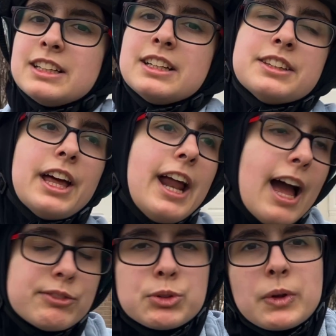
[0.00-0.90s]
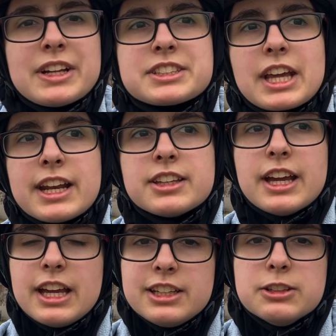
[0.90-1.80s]
That happened when I skated the
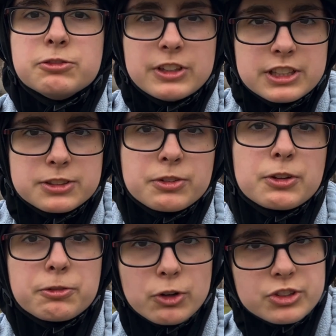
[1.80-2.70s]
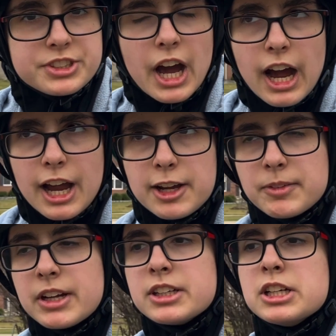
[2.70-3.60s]
ADVs for the first time
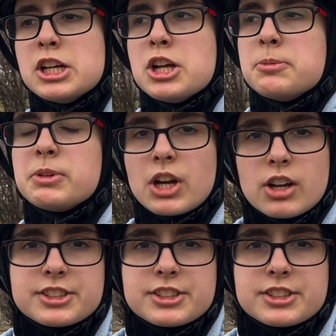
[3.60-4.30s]
because